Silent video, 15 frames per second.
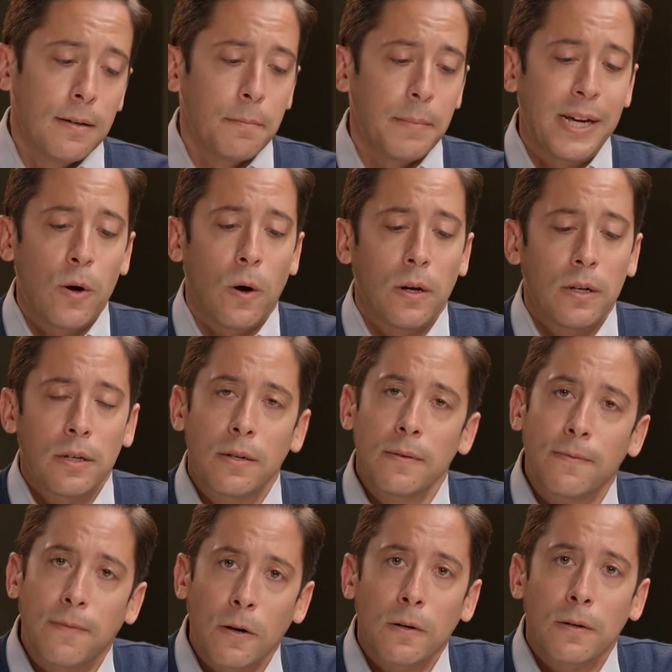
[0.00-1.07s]
Because
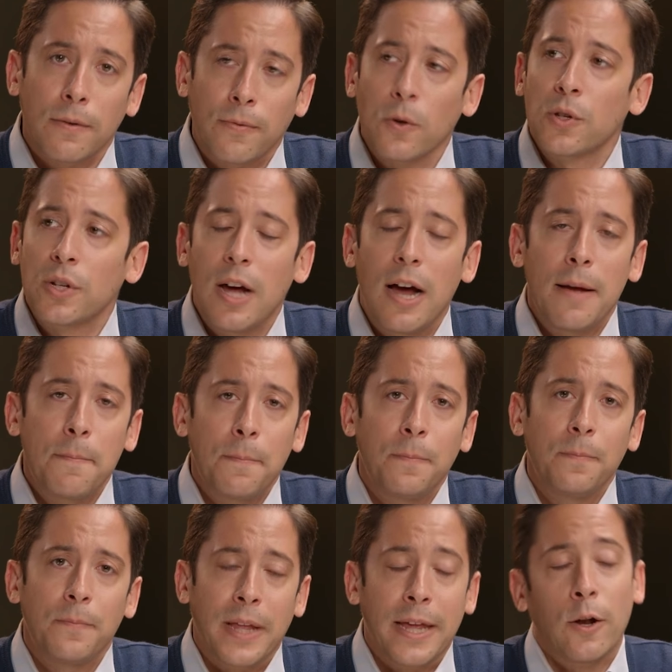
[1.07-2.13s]
for the first
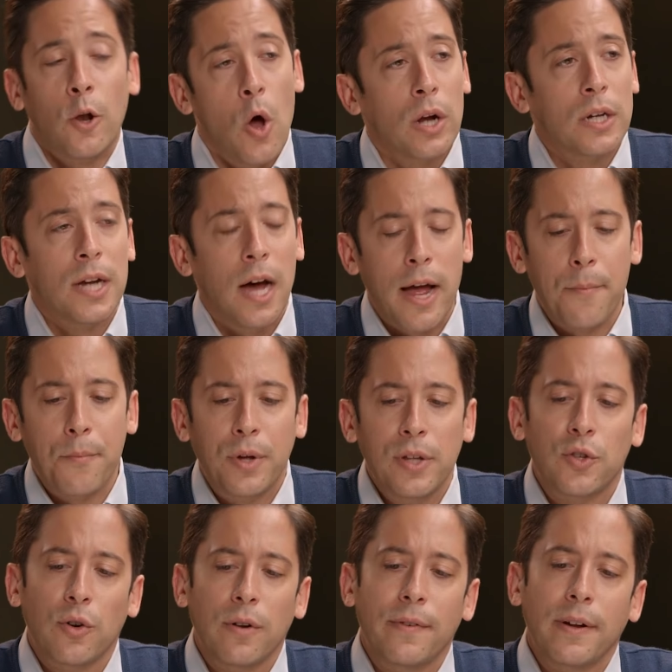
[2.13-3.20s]
time in a long time,
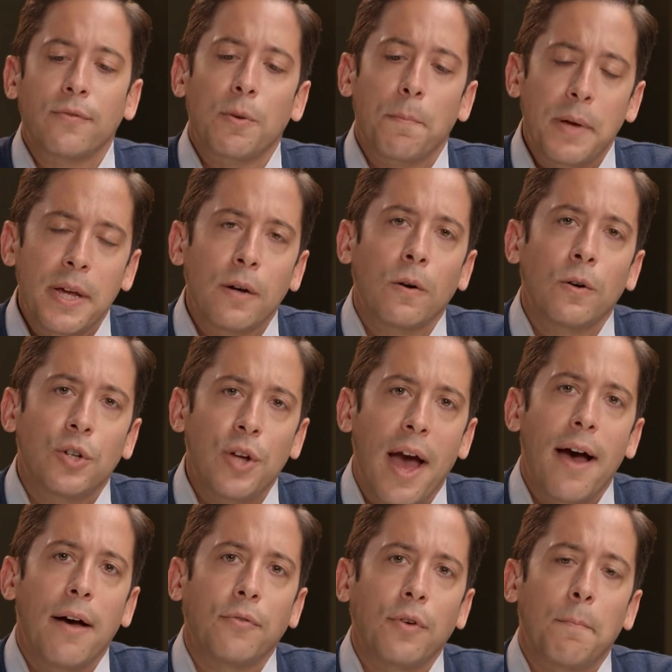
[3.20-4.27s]
conservatives appear to
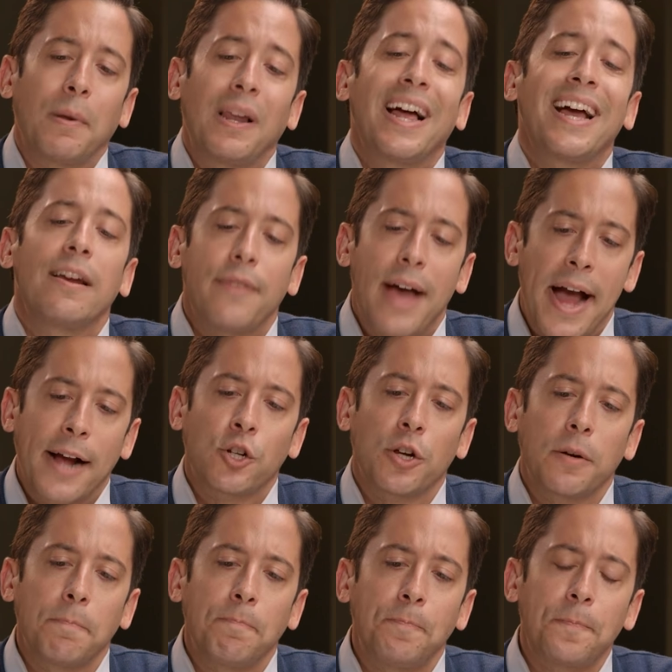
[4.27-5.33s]
have a plan of
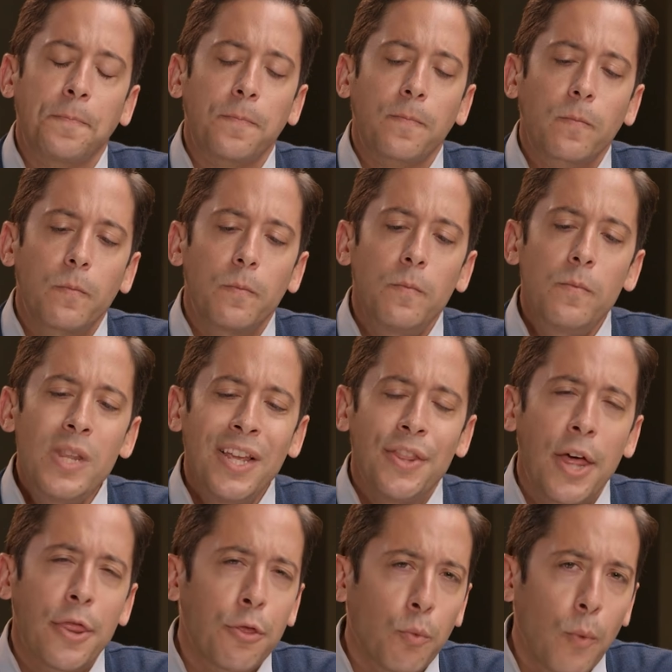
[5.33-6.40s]
action
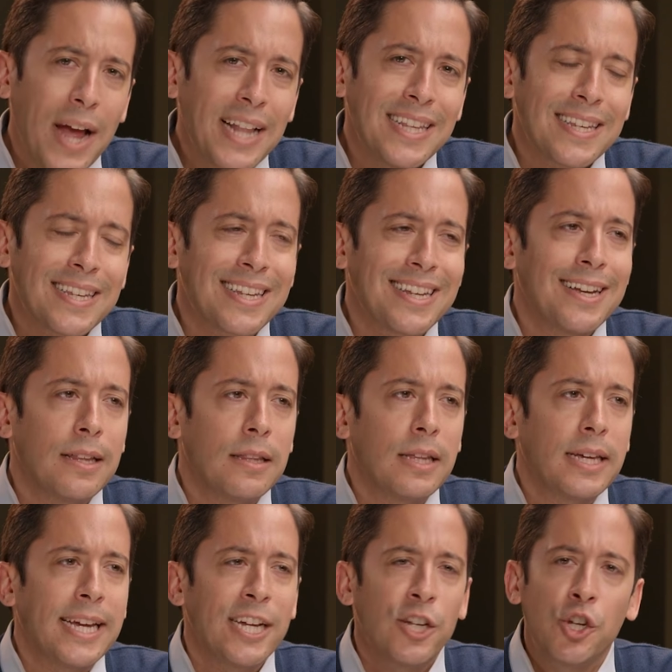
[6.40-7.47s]
that threatens
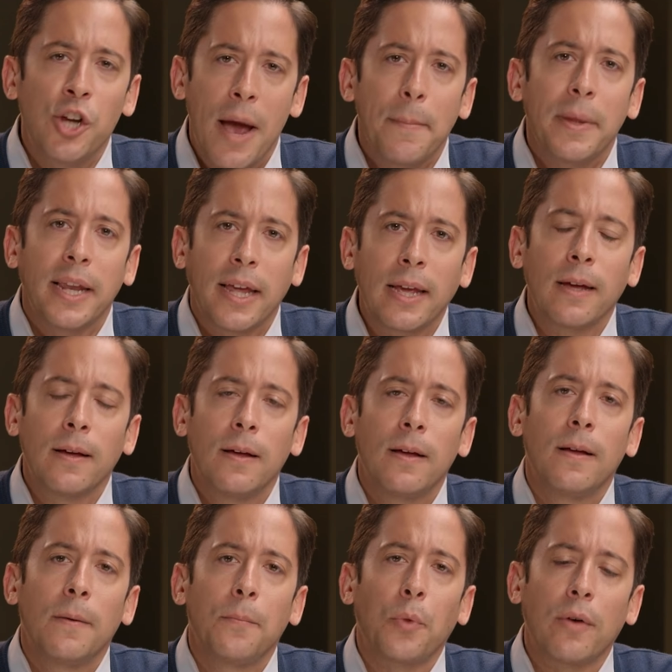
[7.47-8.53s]
the hegemony
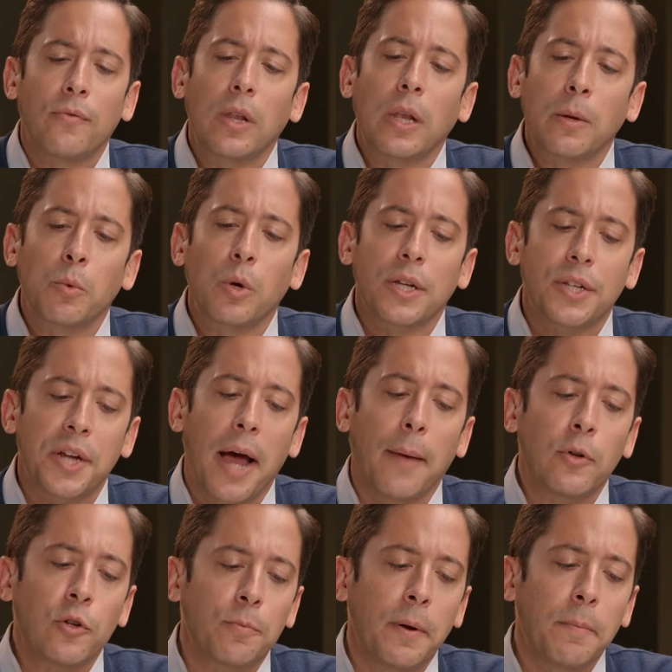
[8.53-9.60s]
of the liberal
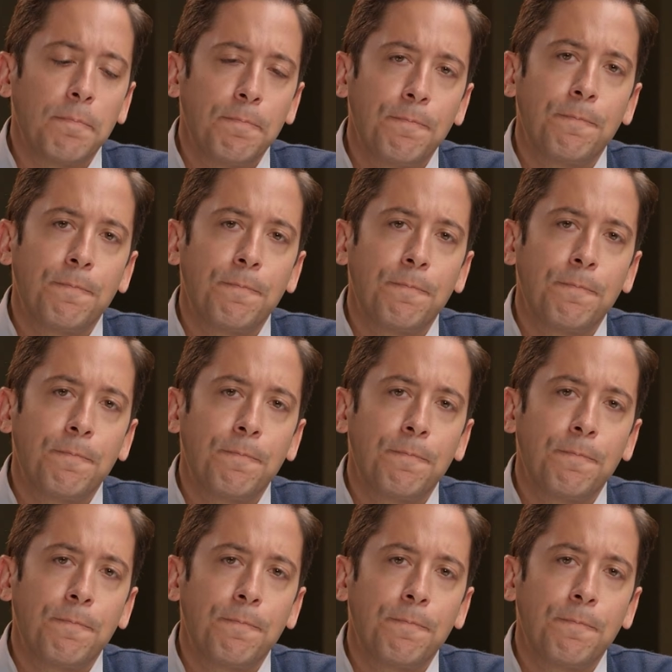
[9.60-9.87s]
establishment.